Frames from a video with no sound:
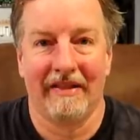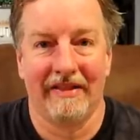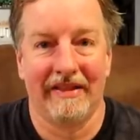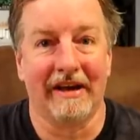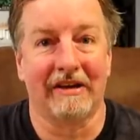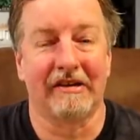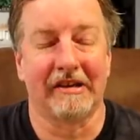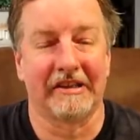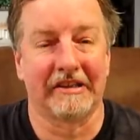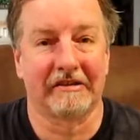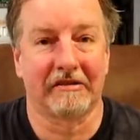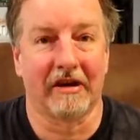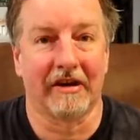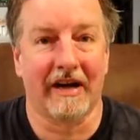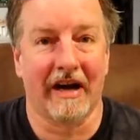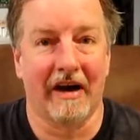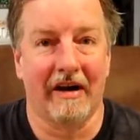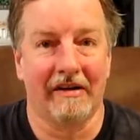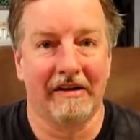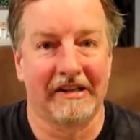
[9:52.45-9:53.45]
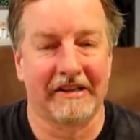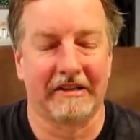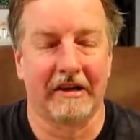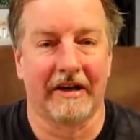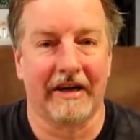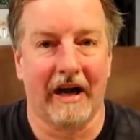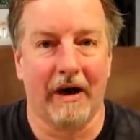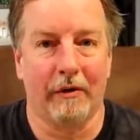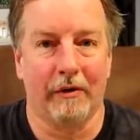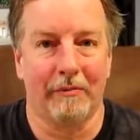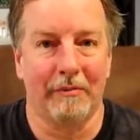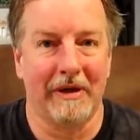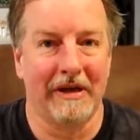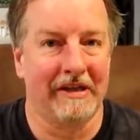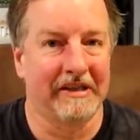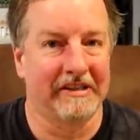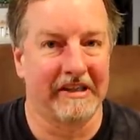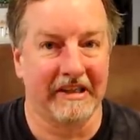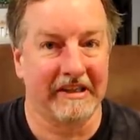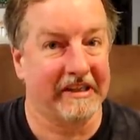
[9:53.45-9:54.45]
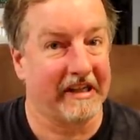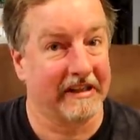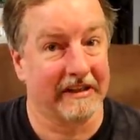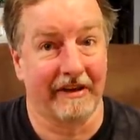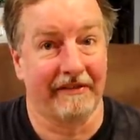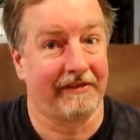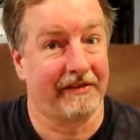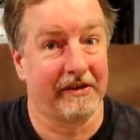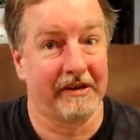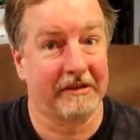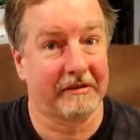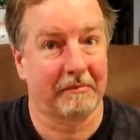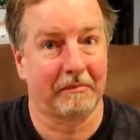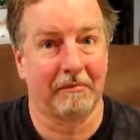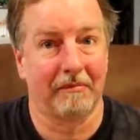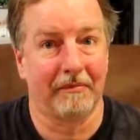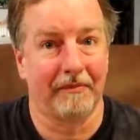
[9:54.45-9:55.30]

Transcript: that just struck out stuck out with me because that's like the first